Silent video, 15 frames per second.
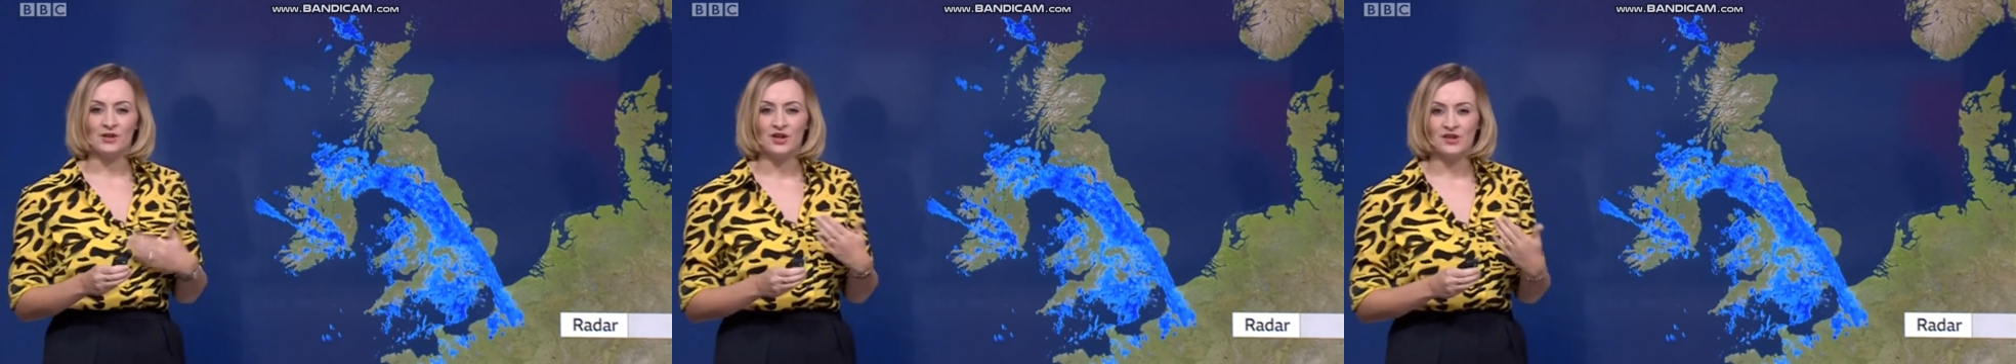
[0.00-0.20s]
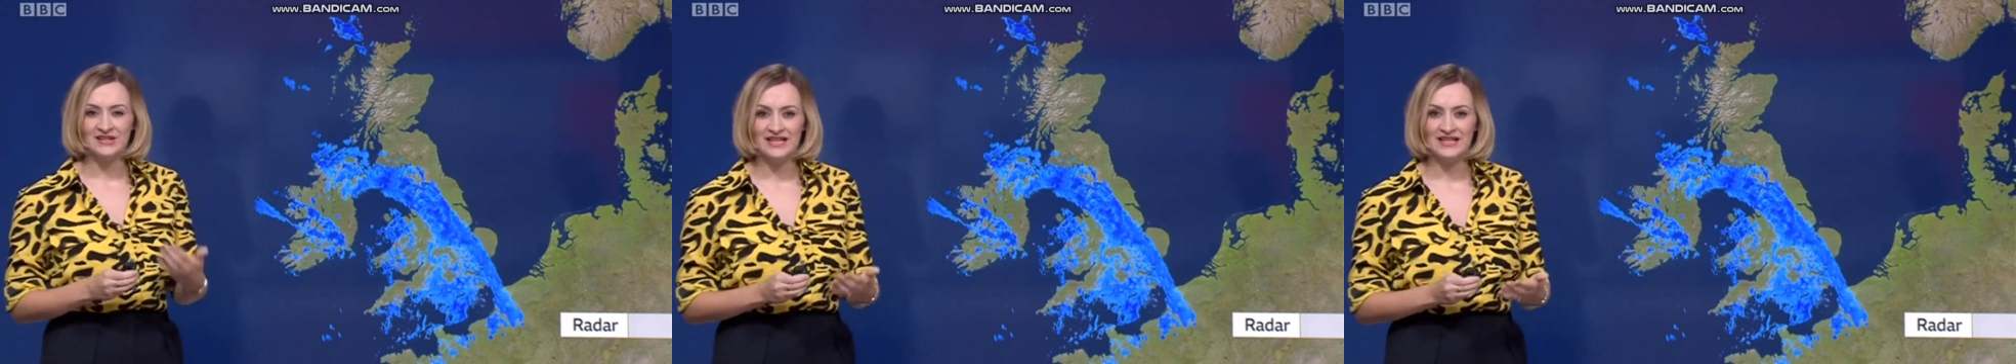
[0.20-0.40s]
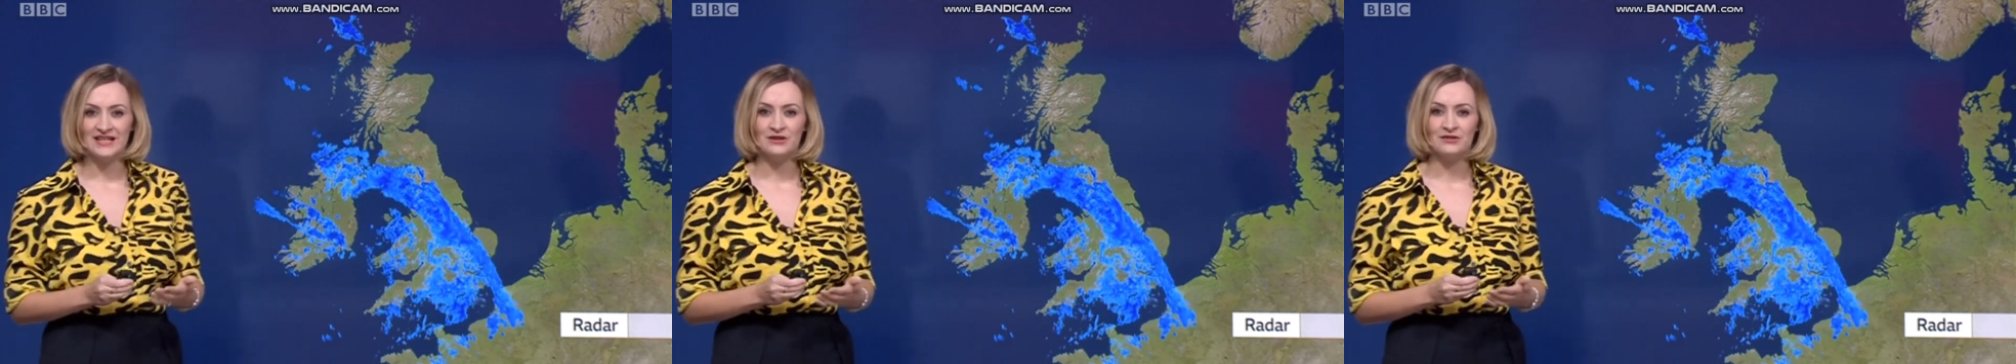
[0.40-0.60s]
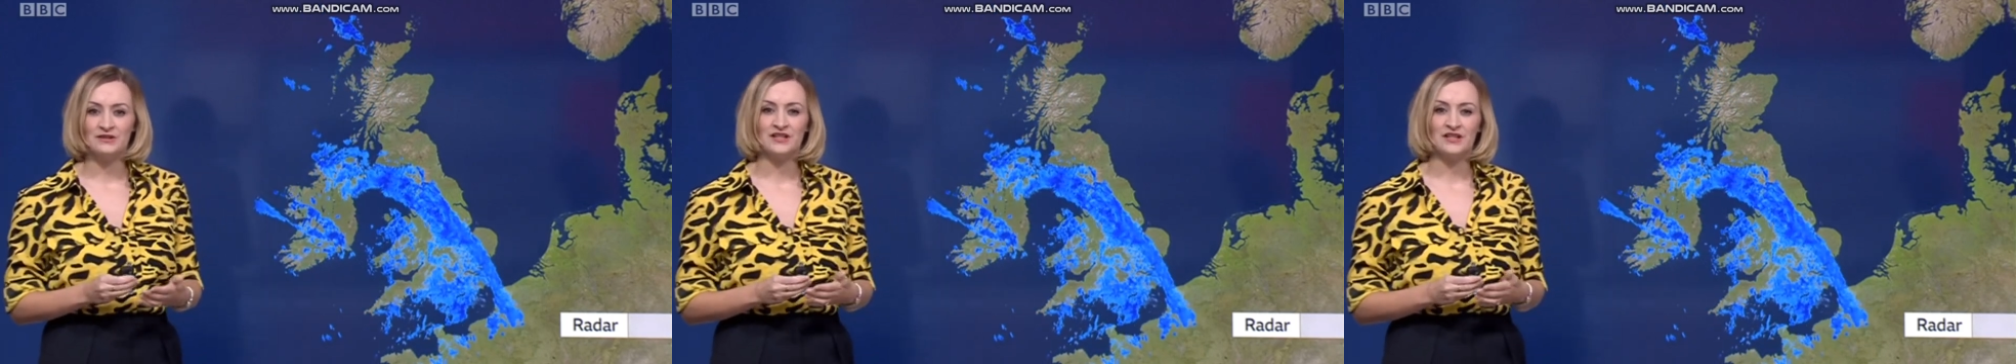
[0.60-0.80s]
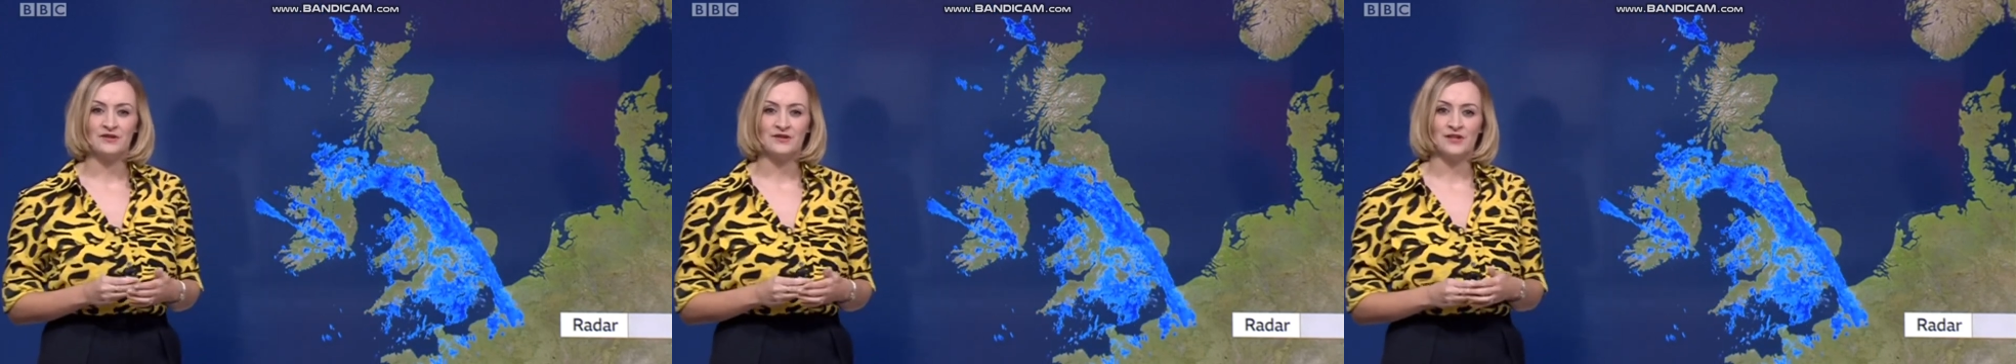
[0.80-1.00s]
will continue
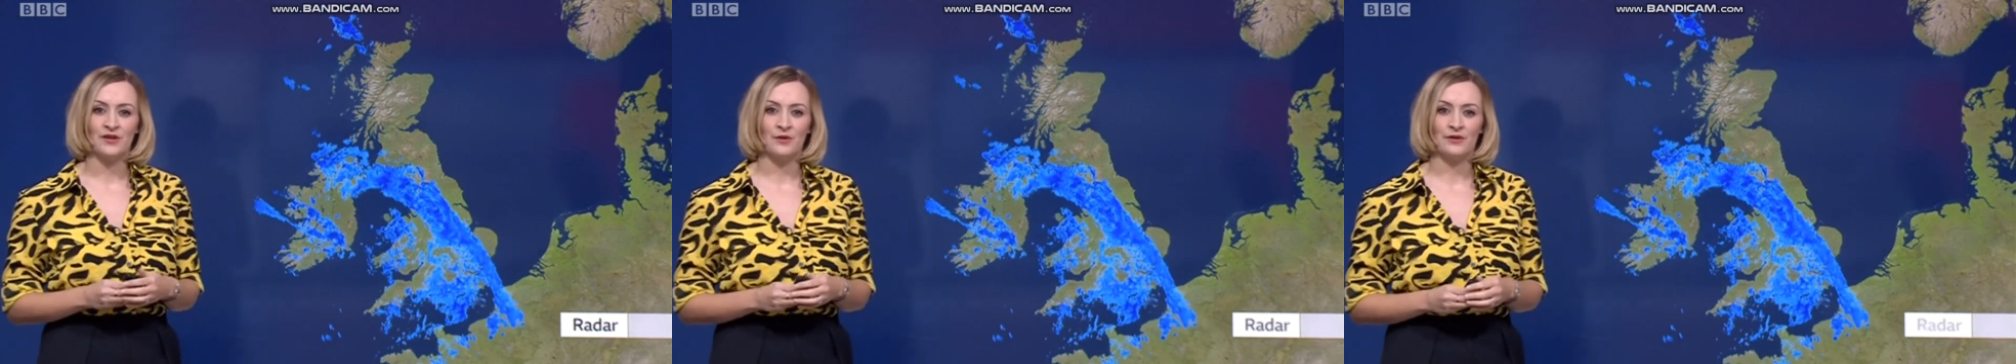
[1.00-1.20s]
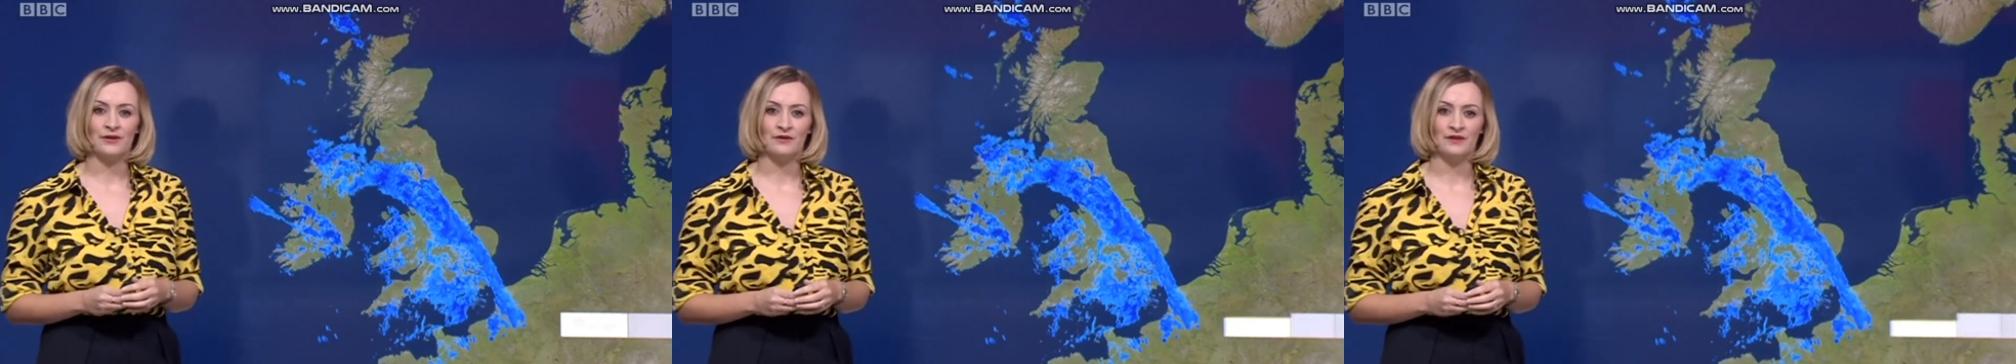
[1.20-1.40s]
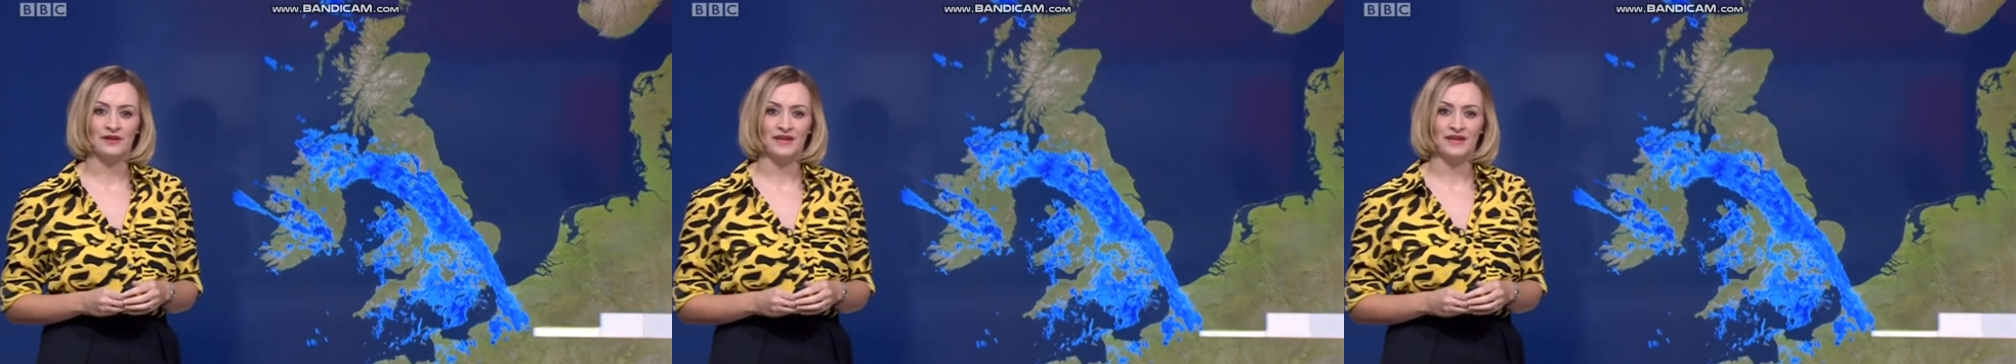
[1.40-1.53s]
to do so through